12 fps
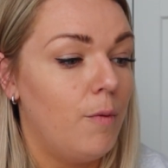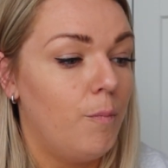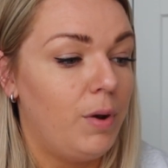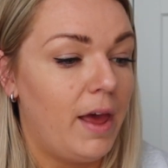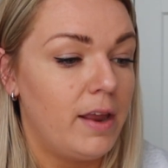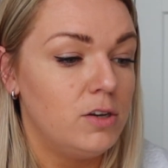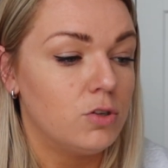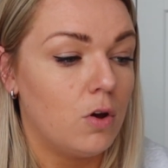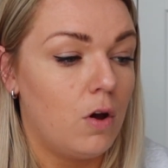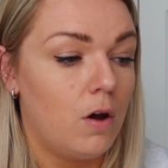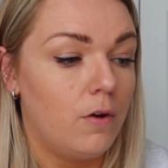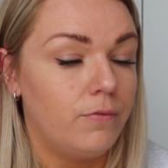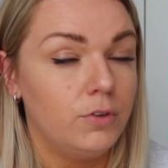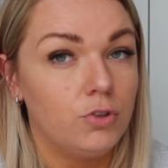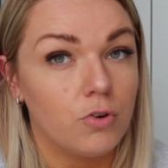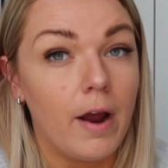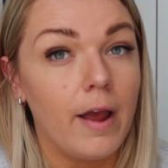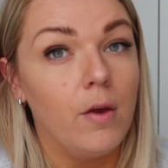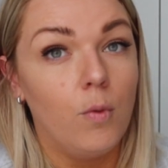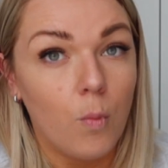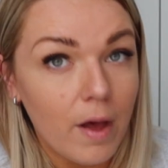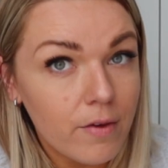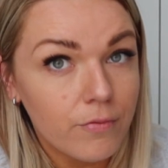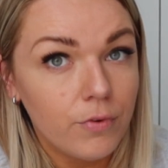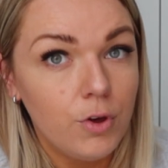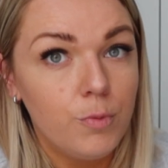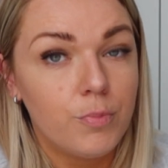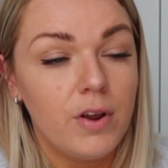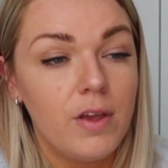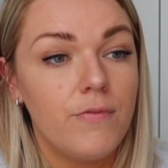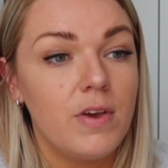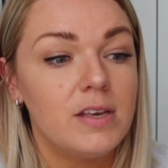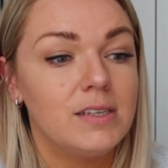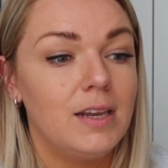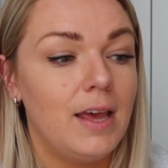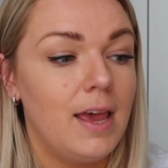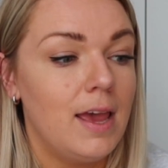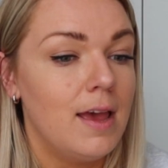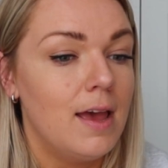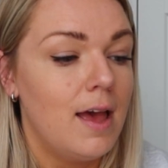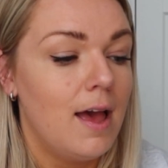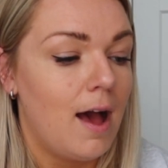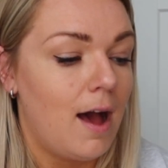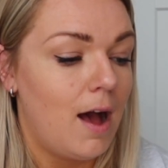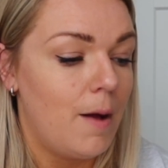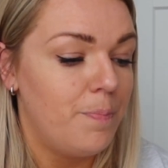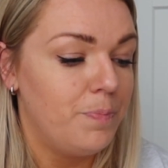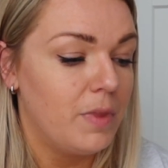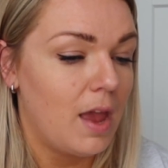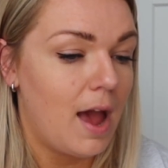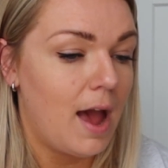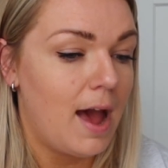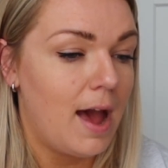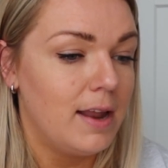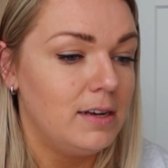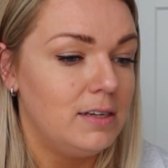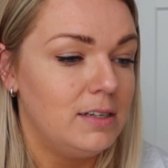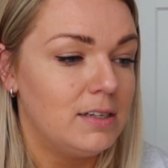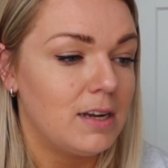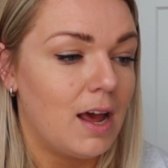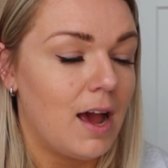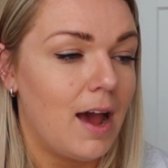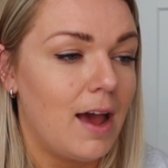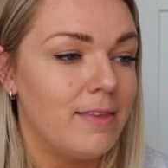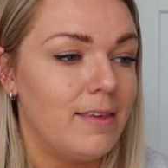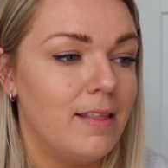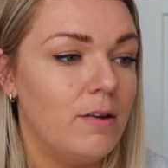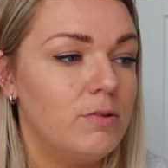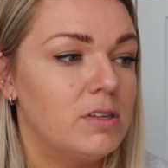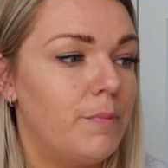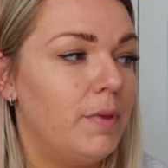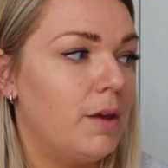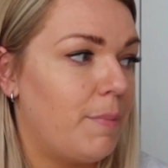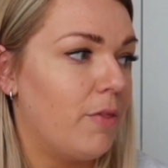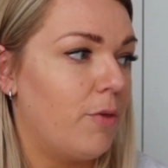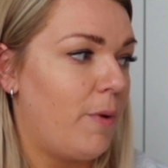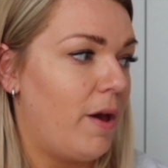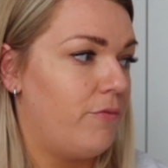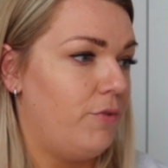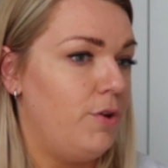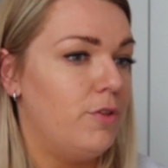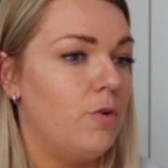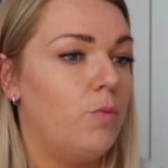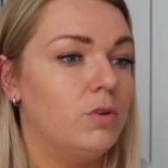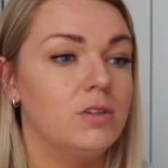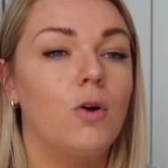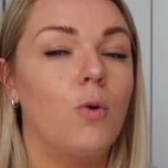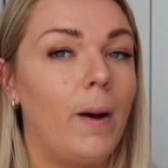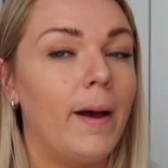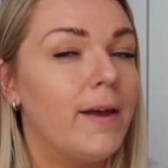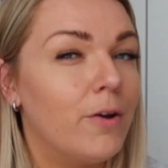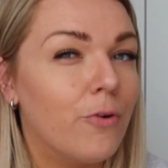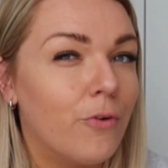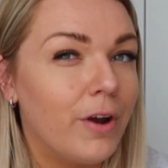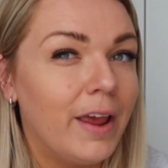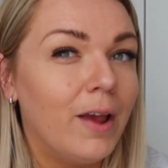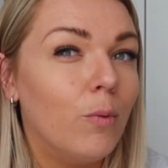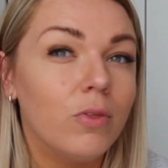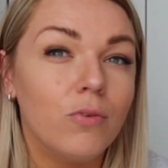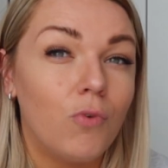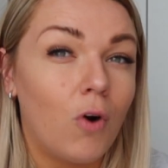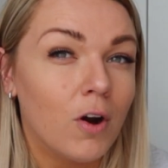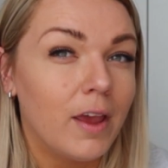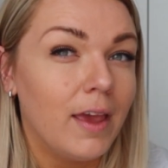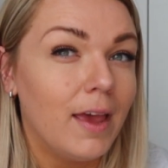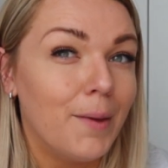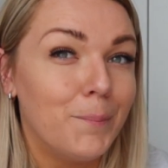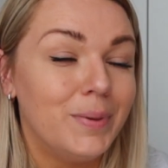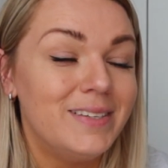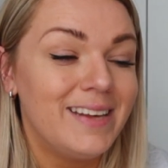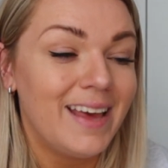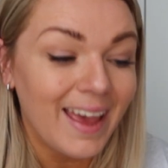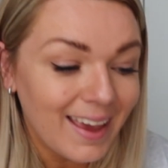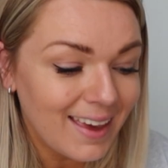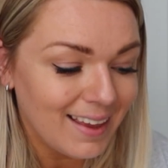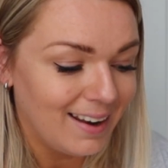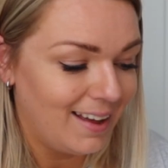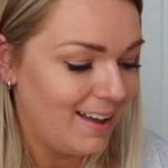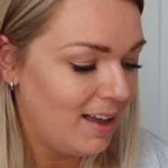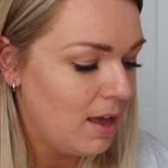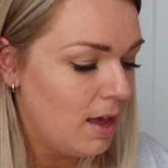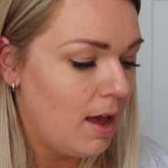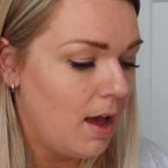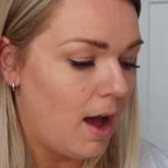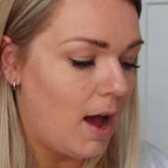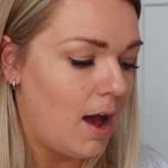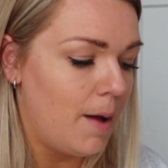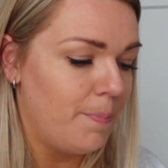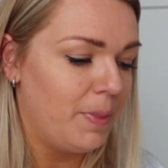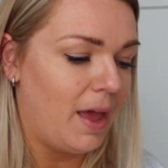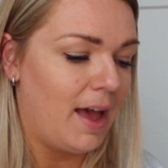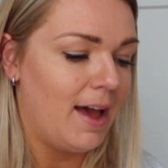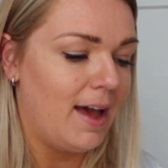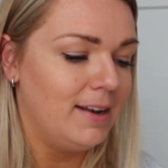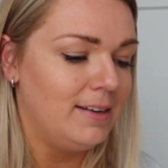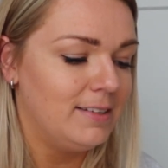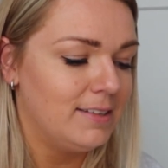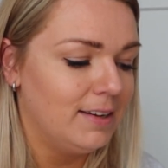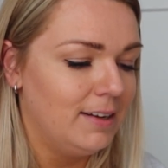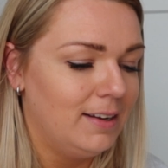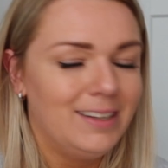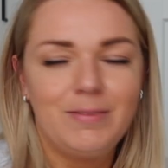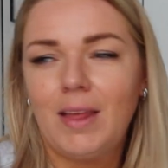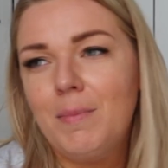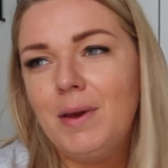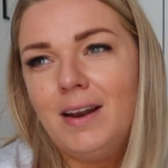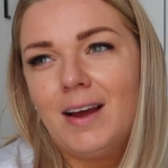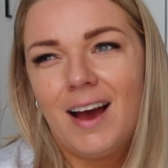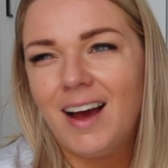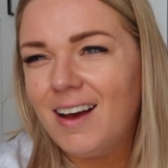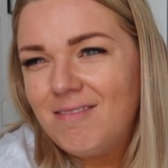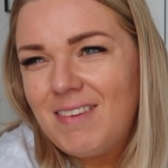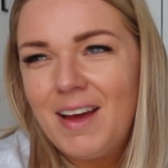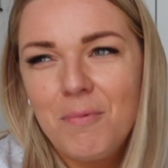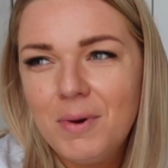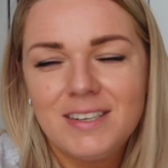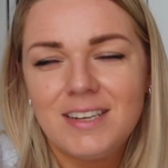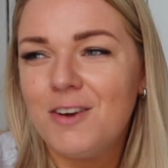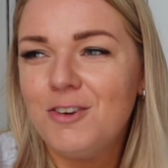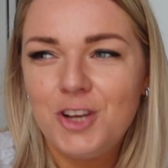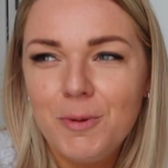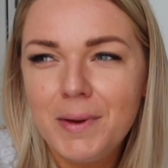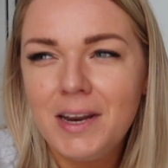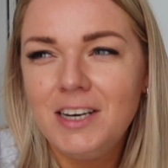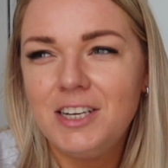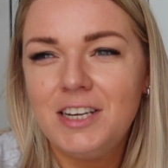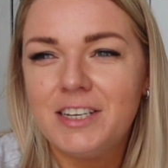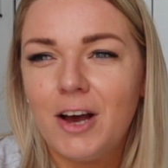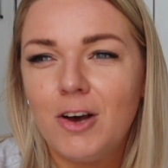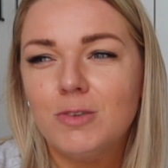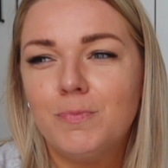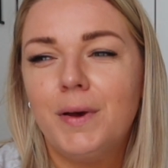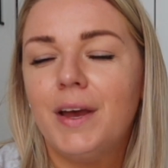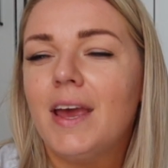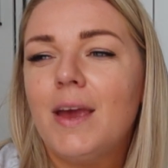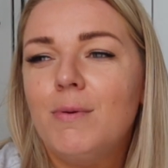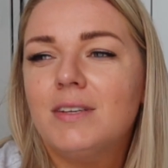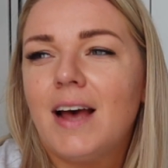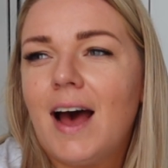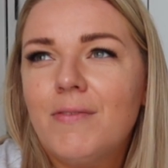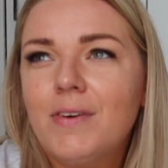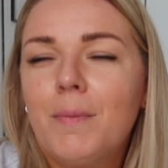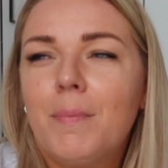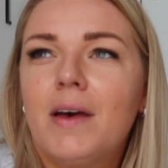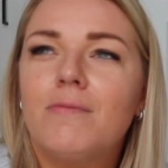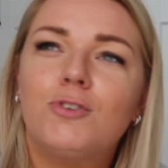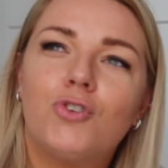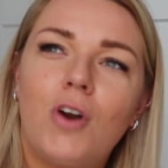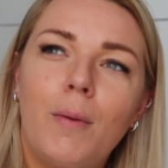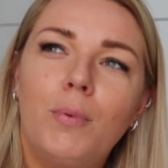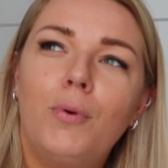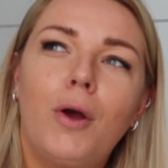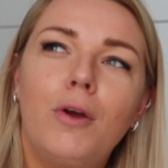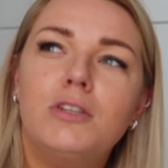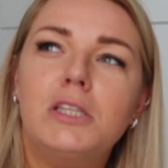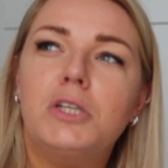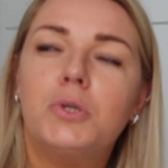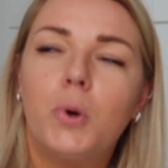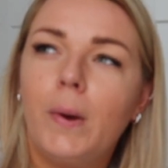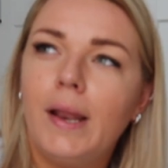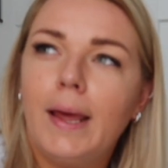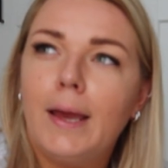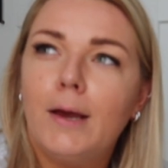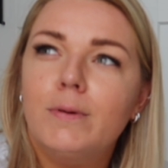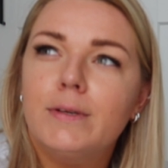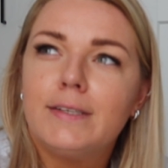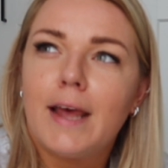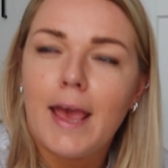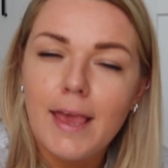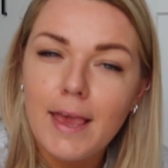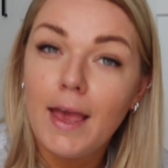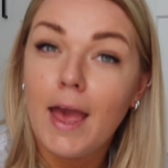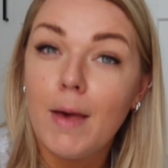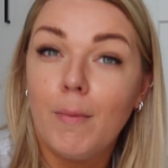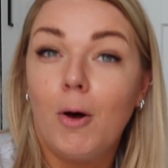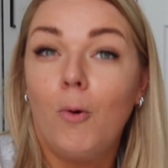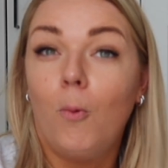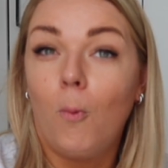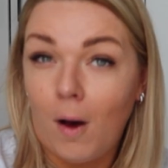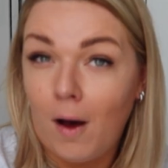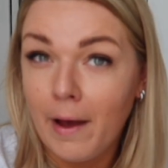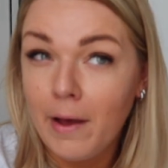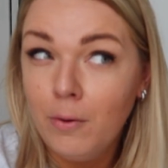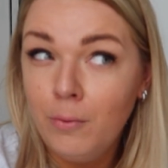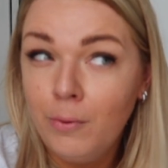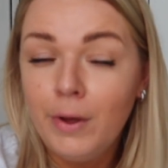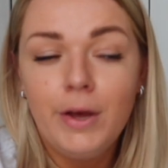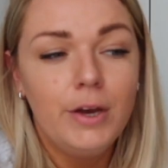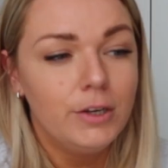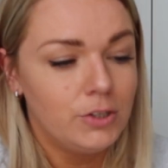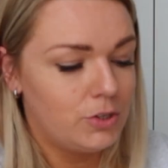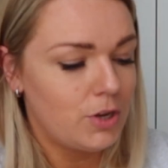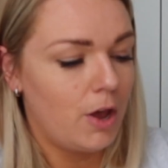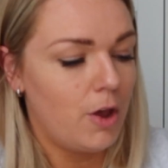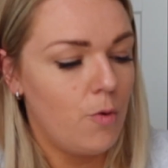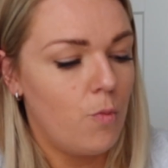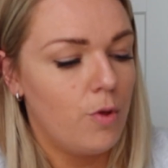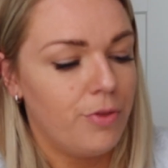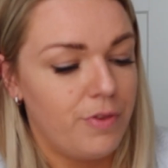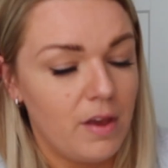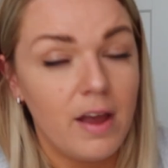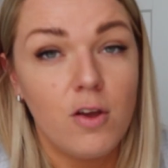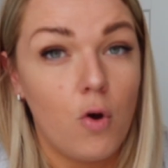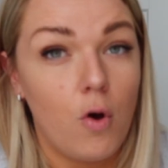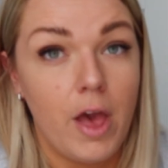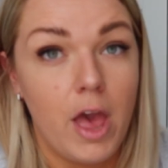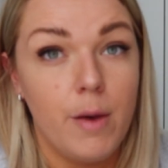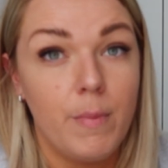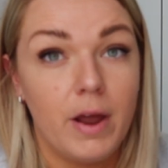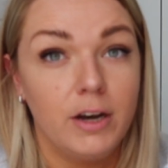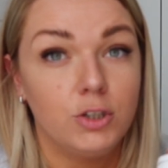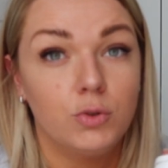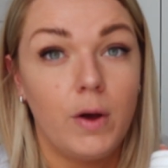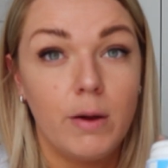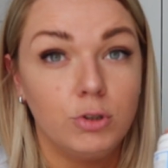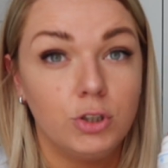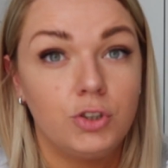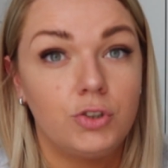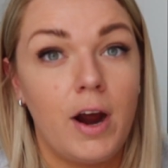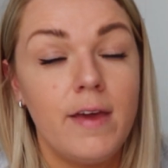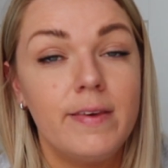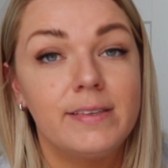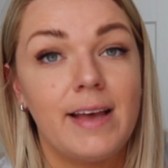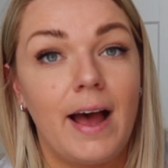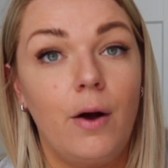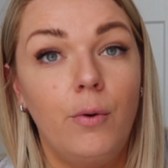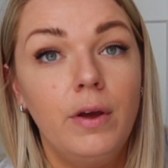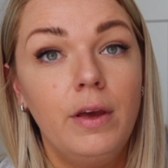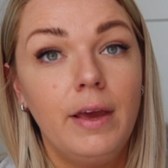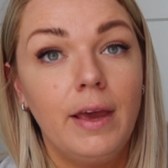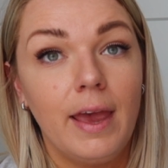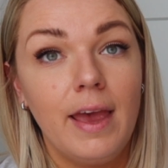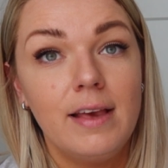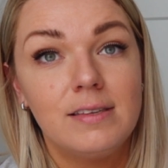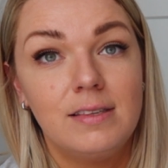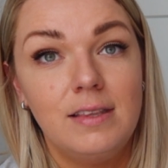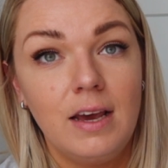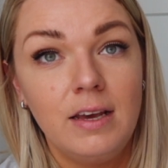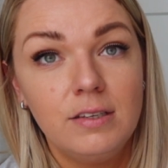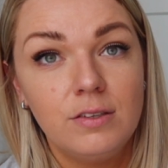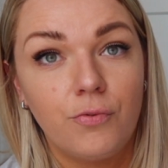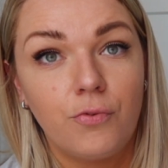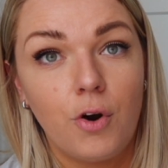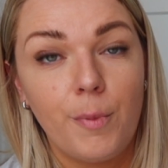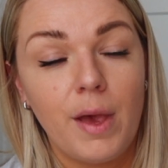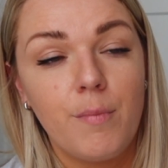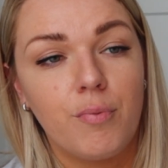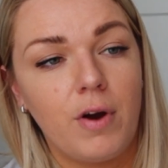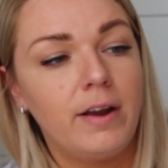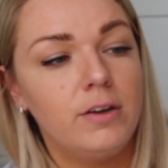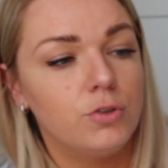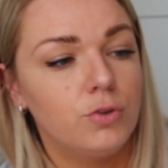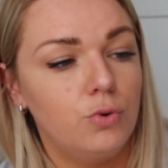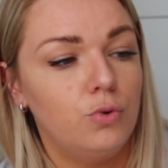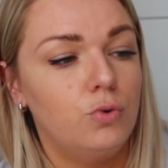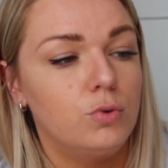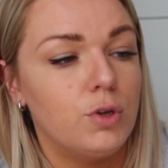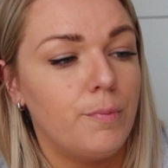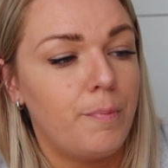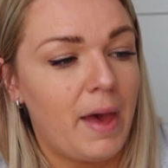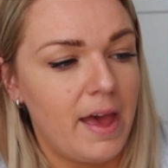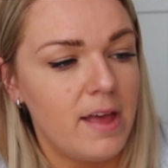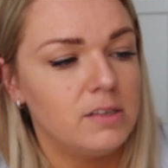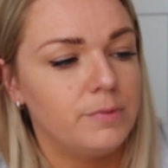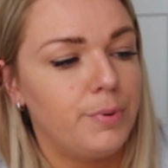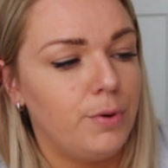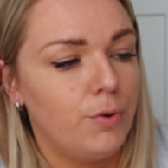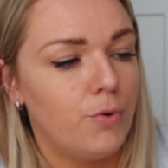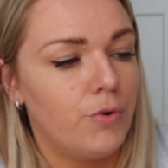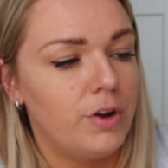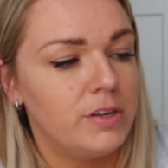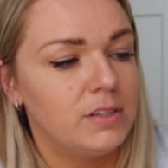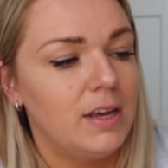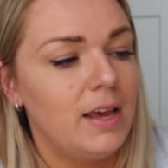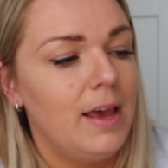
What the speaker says: blend of dry and wet food previously, and I think there was something about the wet food that wasn't quite agreeing with Rocky in particular, and I mean, I don't want to tell you too many details, but he was having a bit of trouble going to the toilet. It was taking him a while. So one thing I got him, and I thought I would just try this out, it's this from a brand called Pet Purist.